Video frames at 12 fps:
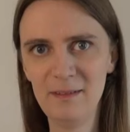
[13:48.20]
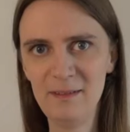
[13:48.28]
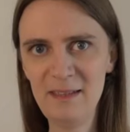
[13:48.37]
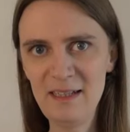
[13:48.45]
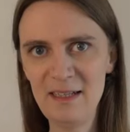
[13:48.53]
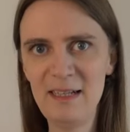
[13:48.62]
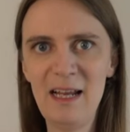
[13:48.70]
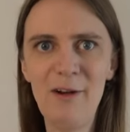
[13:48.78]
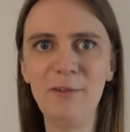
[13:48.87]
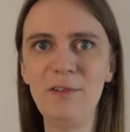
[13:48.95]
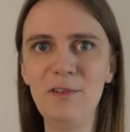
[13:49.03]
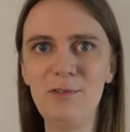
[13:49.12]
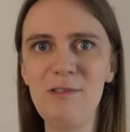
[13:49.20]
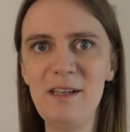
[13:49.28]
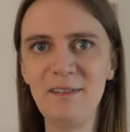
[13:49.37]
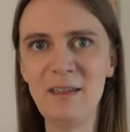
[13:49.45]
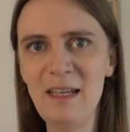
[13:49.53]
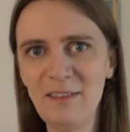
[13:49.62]
That allows us to
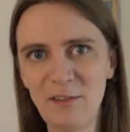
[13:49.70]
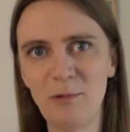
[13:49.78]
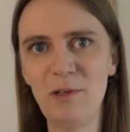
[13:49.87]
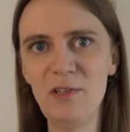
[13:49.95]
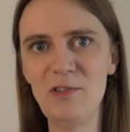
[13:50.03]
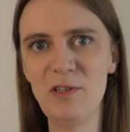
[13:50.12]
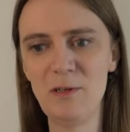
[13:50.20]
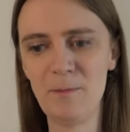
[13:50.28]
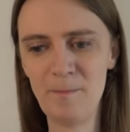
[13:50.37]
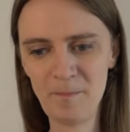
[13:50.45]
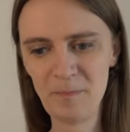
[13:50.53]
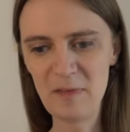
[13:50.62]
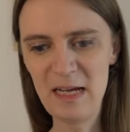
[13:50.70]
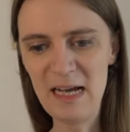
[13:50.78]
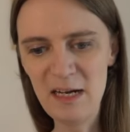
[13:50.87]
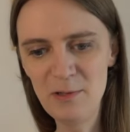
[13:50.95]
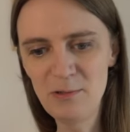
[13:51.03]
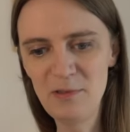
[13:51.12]
ask the next question.
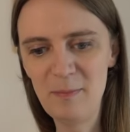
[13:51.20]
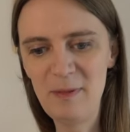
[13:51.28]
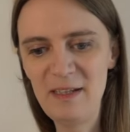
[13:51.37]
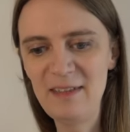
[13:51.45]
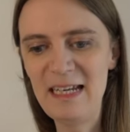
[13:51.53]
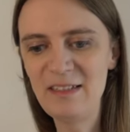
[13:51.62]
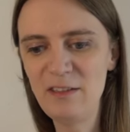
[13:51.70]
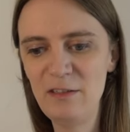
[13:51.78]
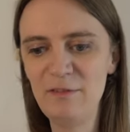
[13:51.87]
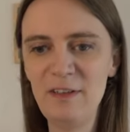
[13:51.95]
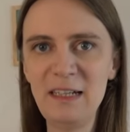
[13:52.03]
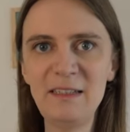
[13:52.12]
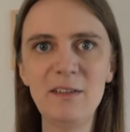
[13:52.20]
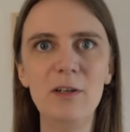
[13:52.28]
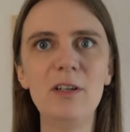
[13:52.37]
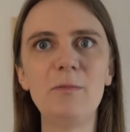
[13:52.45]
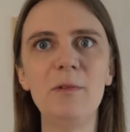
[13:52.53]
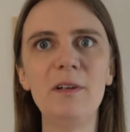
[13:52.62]
How do the players actually find the
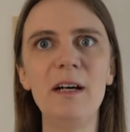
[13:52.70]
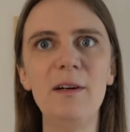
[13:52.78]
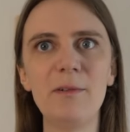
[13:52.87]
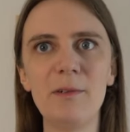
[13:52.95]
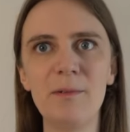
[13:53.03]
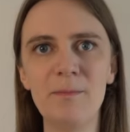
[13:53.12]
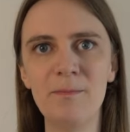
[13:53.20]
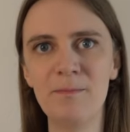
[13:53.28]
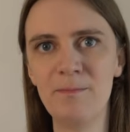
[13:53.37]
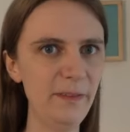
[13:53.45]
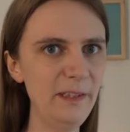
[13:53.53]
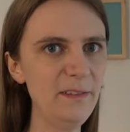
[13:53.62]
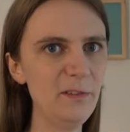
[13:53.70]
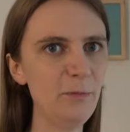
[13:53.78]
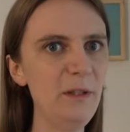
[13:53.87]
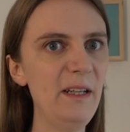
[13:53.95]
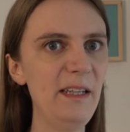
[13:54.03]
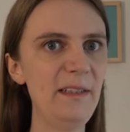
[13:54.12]
odd one out? this is
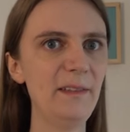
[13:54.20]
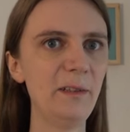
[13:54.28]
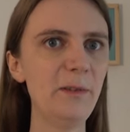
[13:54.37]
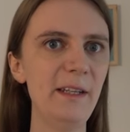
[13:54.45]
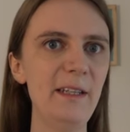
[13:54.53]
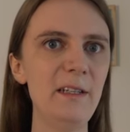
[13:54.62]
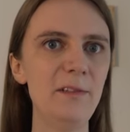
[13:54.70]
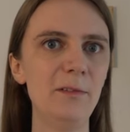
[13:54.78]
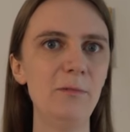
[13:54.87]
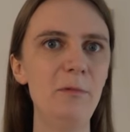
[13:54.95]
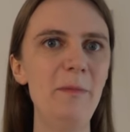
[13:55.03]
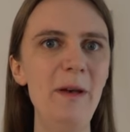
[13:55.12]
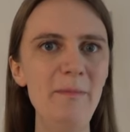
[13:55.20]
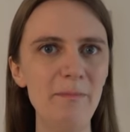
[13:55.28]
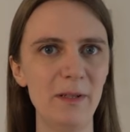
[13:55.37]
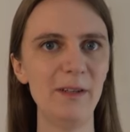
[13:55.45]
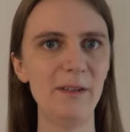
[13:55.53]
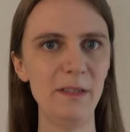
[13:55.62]
where it's a good idea to
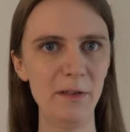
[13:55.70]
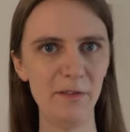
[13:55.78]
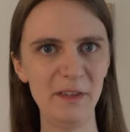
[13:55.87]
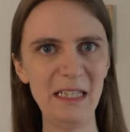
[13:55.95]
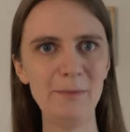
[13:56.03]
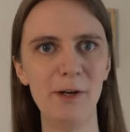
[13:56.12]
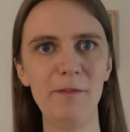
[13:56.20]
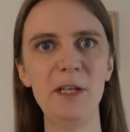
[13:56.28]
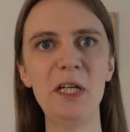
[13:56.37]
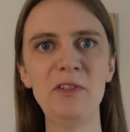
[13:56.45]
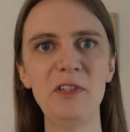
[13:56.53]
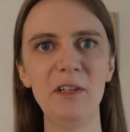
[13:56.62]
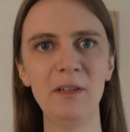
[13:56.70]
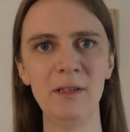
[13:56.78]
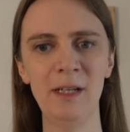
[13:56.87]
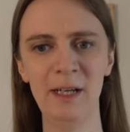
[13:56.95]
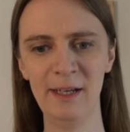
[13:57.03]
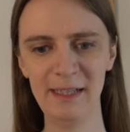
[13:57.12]
remember the theme of the dungeon.
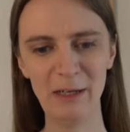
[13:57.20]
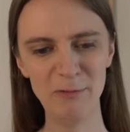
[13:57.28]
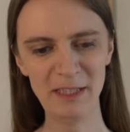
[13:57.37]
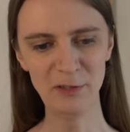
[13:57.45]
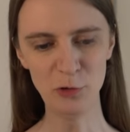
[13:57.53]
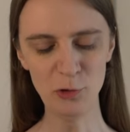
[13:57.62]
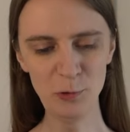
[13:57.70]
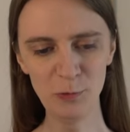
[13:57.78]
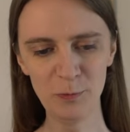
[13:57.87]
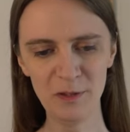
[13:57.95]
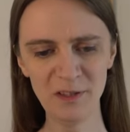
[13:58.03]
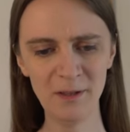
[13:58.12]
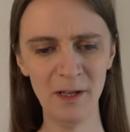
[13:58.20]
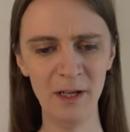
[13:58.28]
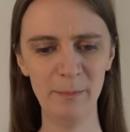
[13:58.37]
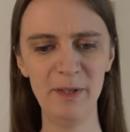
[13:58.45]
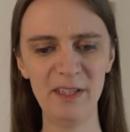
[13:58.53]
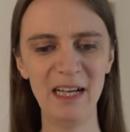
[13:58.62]
Now we didn't choose one,
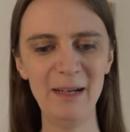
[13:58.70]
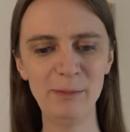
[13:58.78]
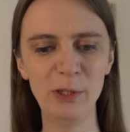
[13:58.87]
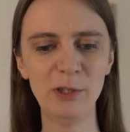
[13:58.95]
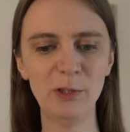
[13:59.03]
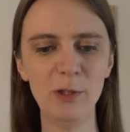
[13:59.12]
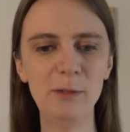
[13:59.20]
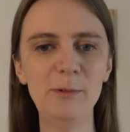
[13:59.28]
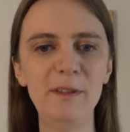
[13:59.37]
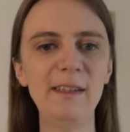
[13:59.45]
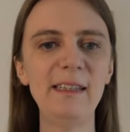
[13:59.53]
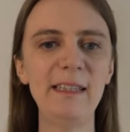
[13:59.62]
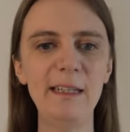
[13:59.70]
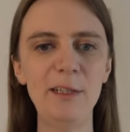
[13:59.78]
but I'm going to go with the